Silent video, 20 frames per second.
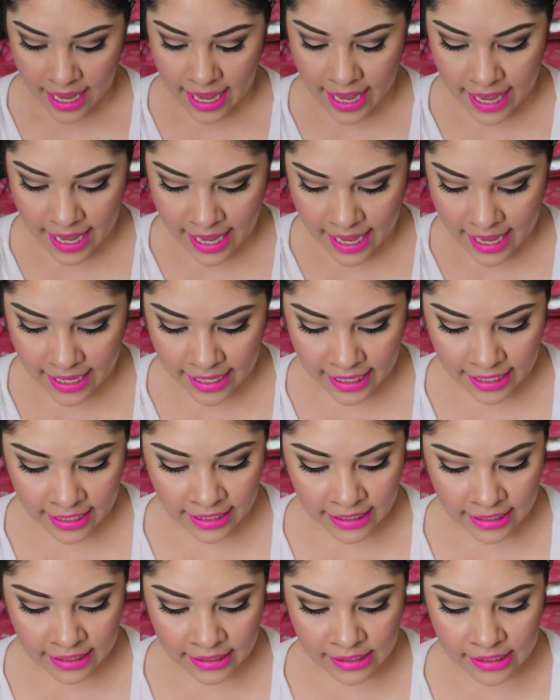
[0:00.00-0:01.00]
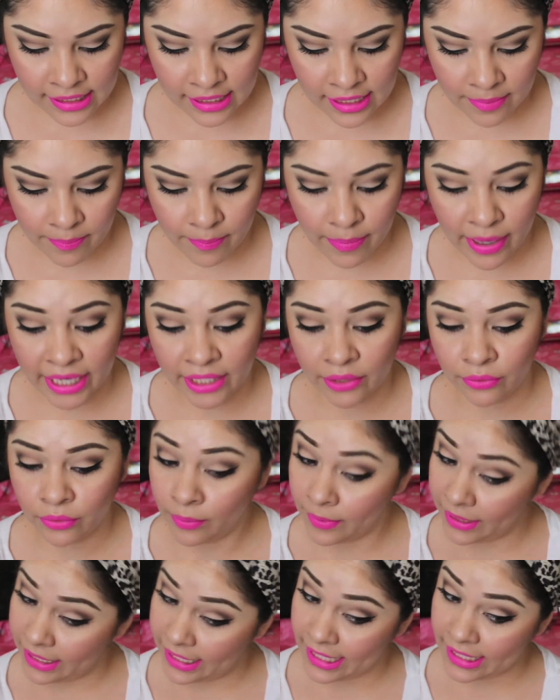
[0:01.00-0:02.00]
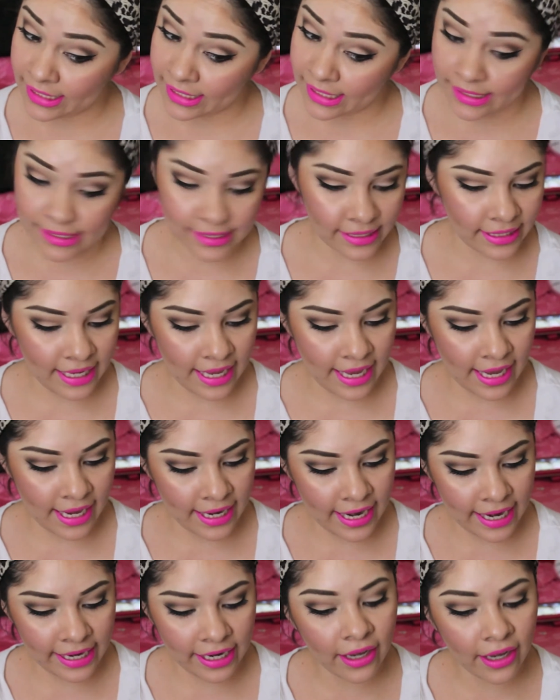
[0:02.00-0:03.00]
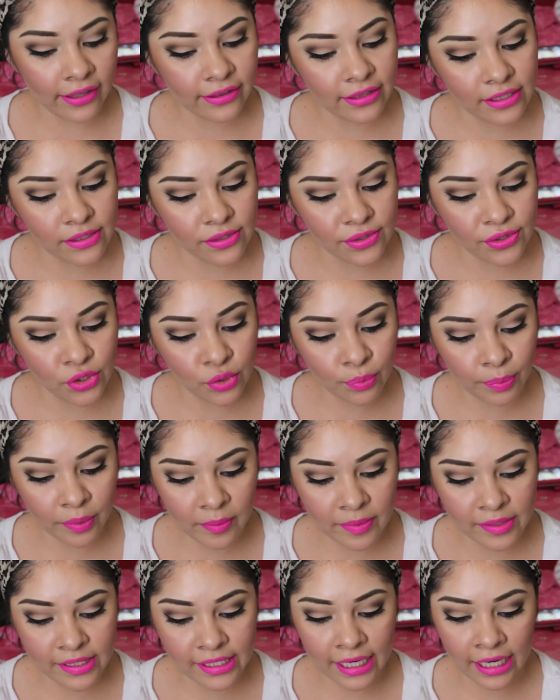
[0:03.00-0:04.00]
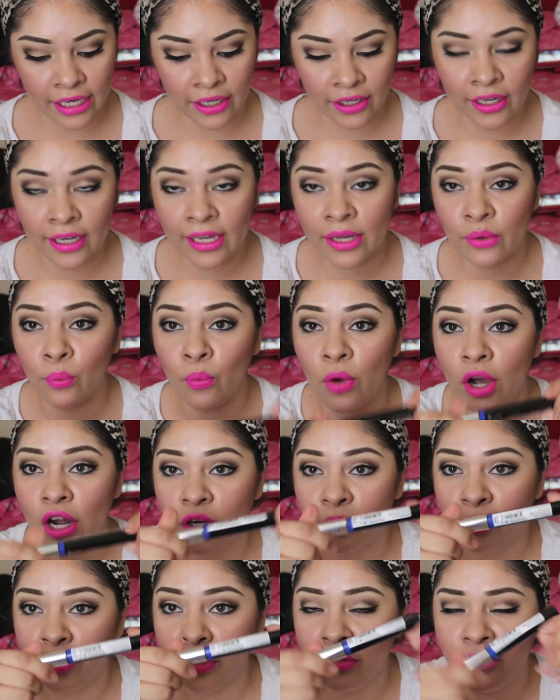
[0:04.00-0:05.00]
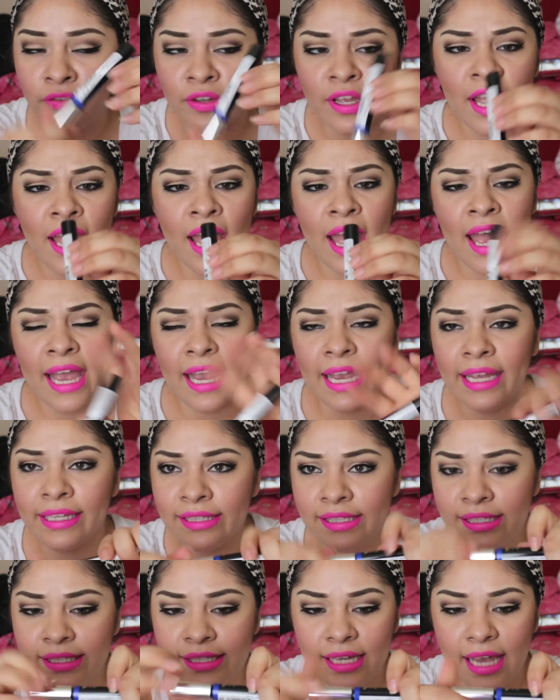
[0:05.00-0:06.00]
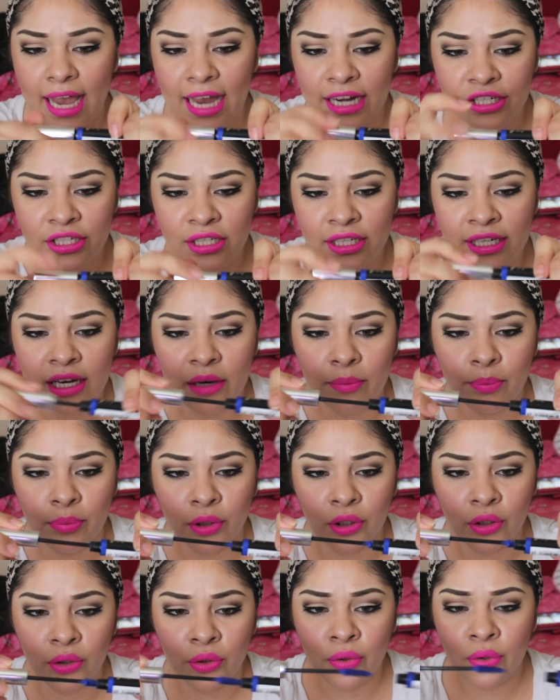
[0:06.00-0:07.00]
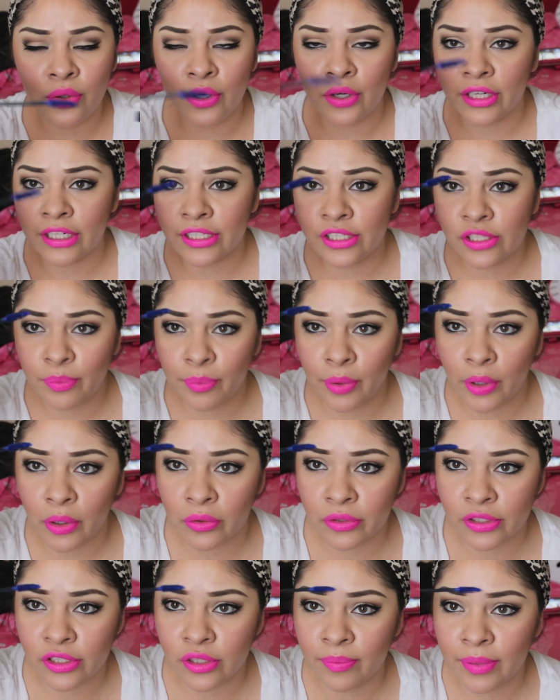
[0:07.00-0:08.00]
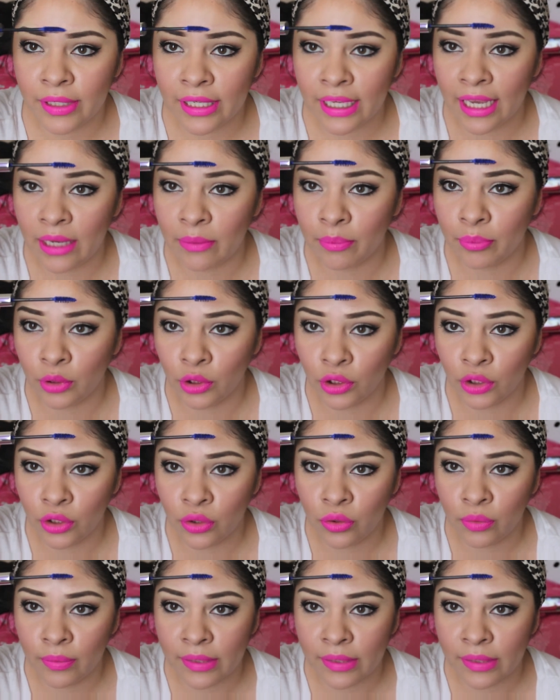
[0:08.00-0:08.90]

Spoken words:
And by Ruby Kisses again, I got this super mascara in waterproof. It's actually a blue, or it's supposed to be a blue